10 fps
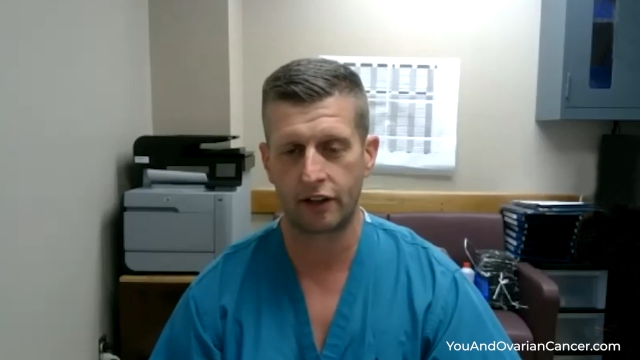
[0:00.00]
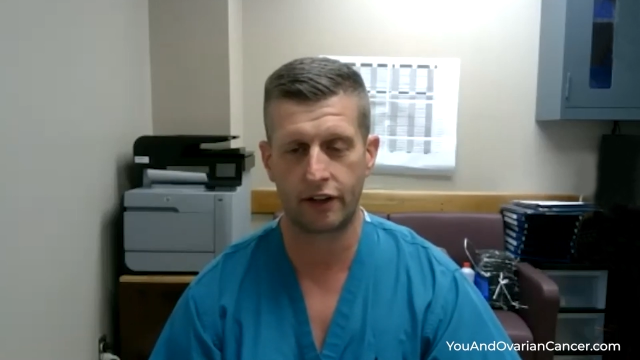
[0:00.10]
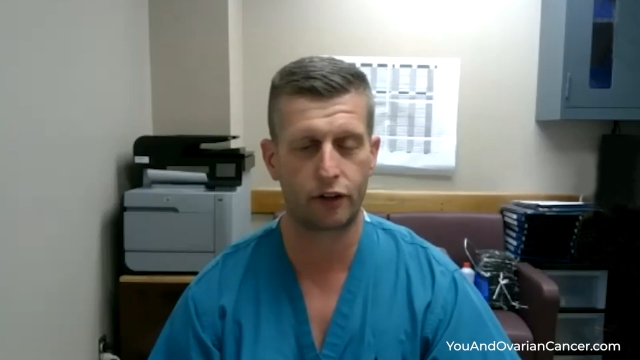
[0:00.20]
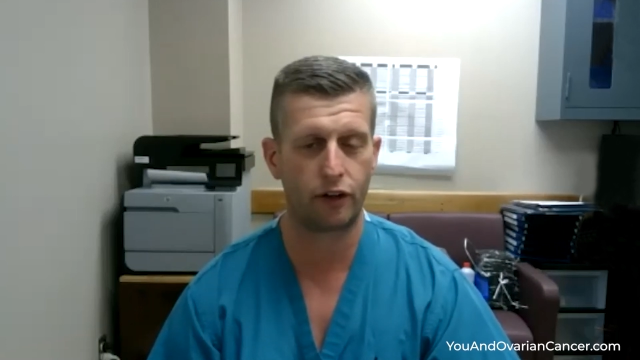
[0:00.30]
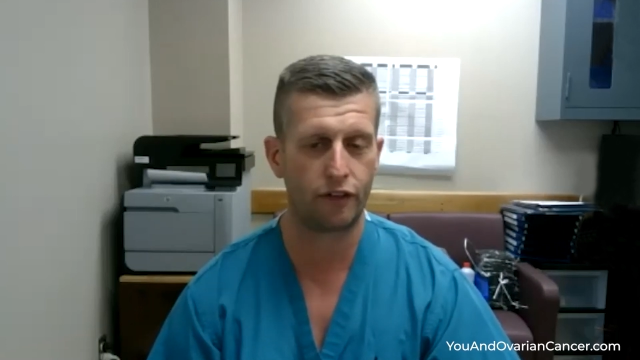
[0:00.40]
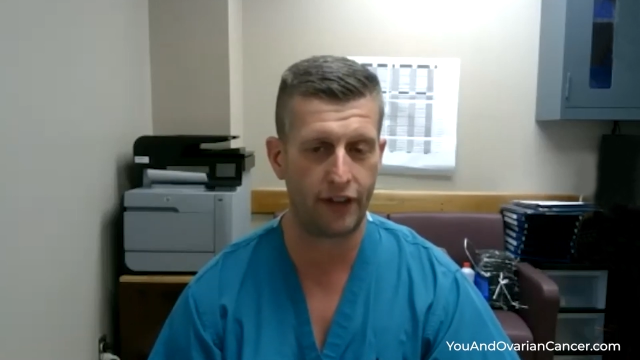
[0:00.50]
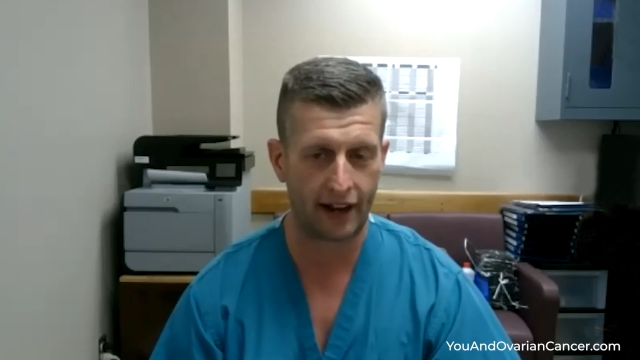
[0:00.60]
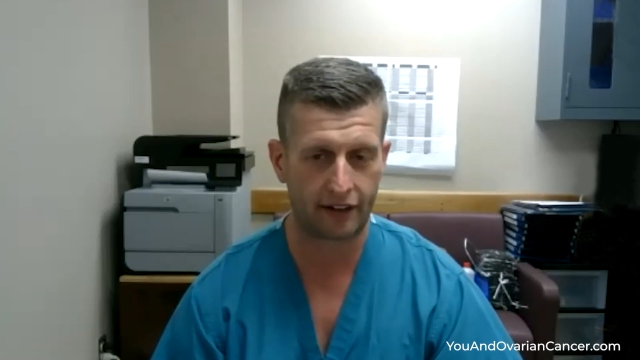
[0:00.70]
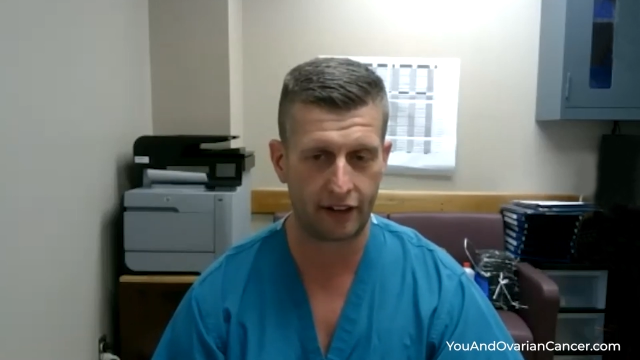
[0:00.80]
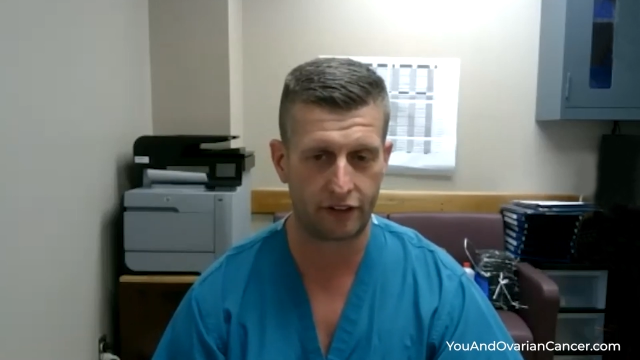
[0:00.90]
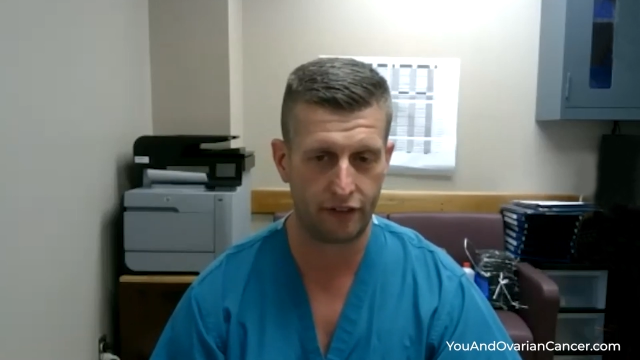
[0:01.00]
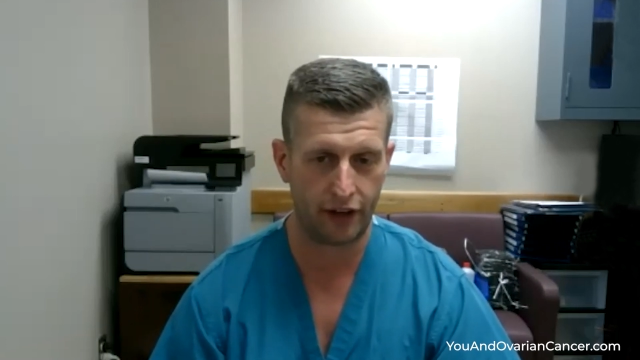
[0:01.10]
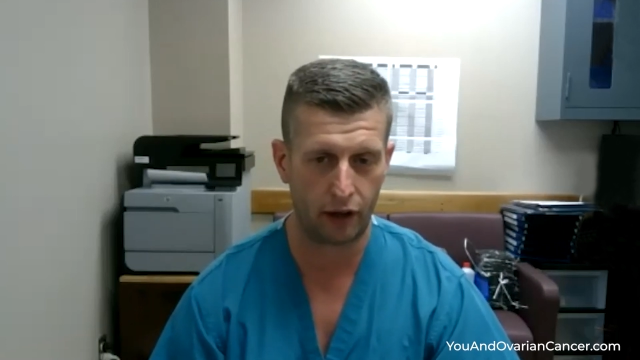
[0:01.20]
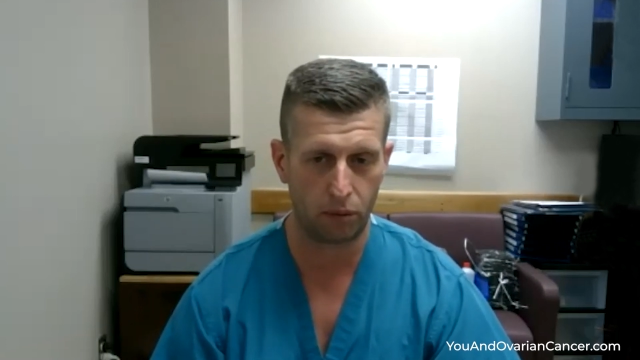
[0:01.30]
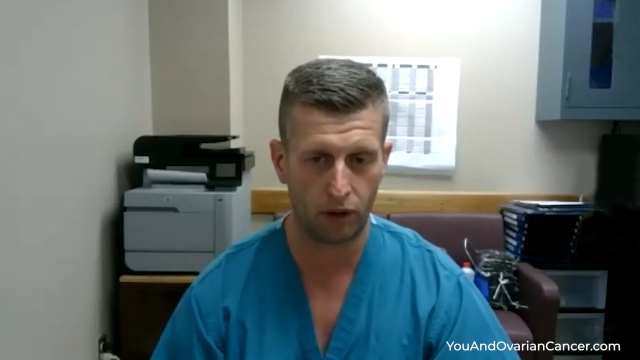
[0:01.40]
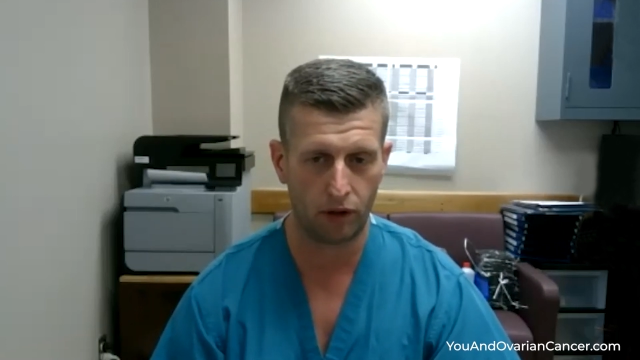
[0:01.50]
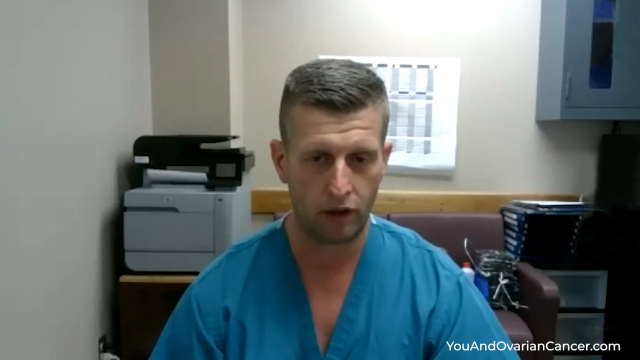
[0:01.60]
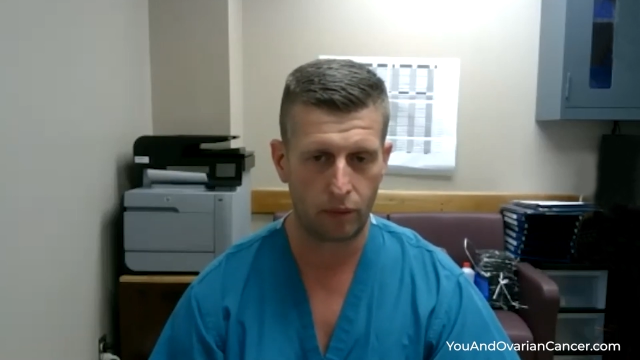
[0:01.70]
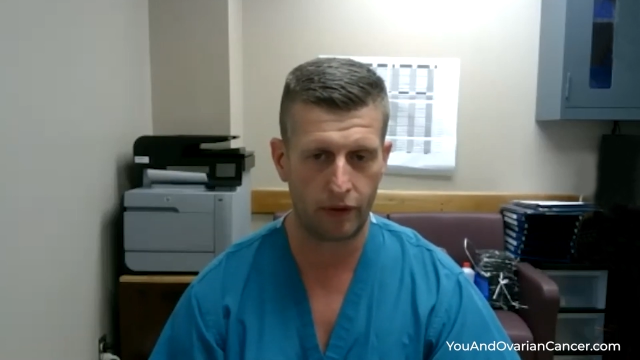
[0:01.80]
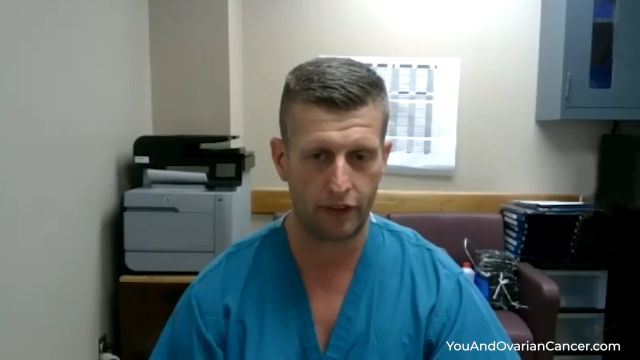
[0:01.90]
clinical effect that's available
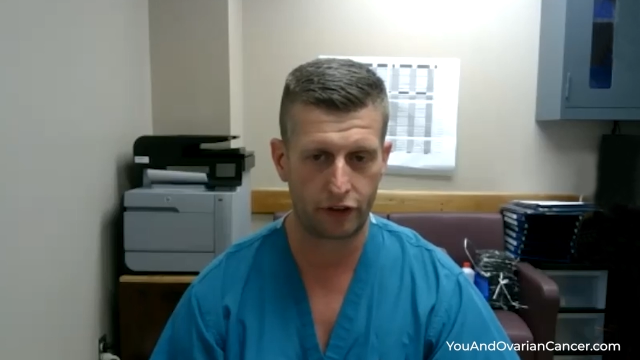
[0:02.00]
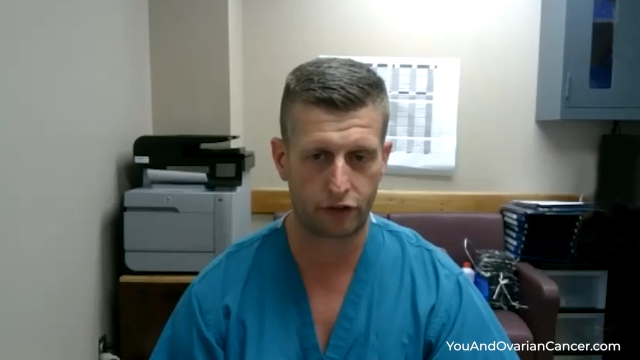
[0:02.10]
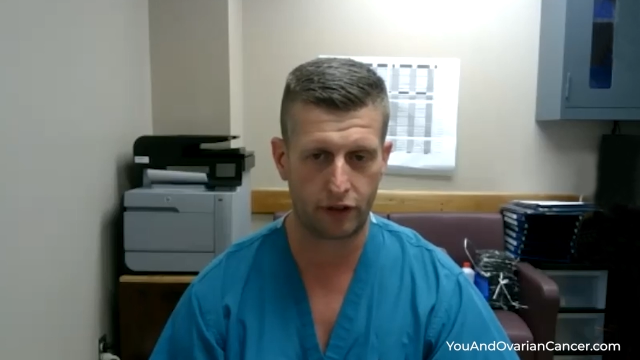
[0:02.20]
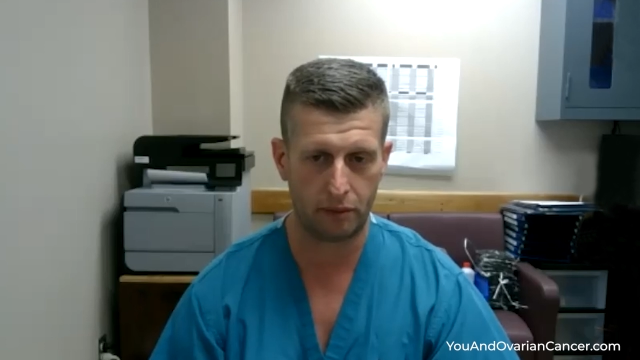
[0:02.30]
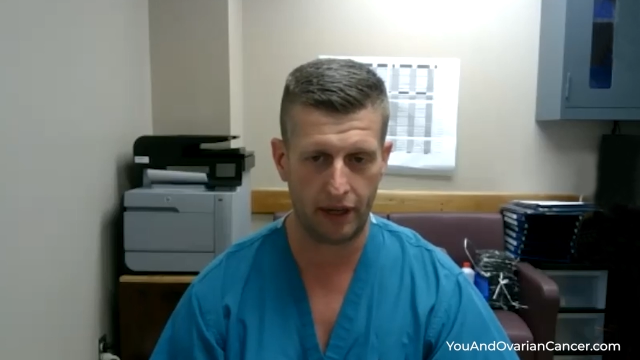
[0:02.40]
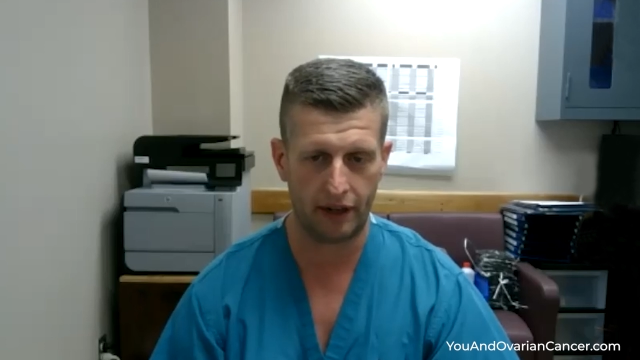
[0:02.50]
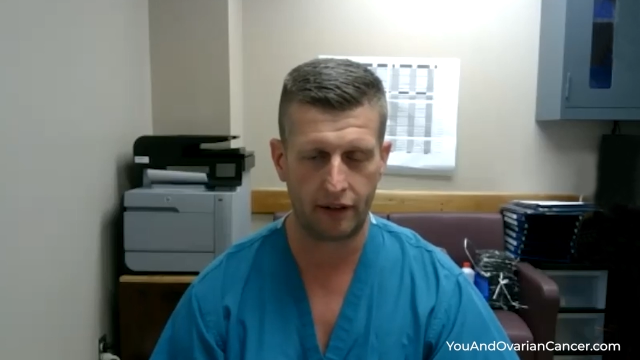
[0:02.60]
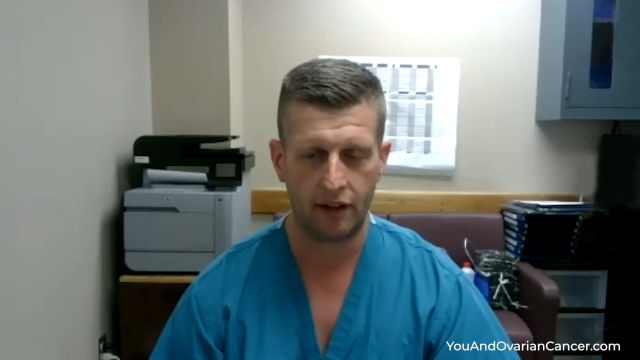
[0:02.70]
with this treatment.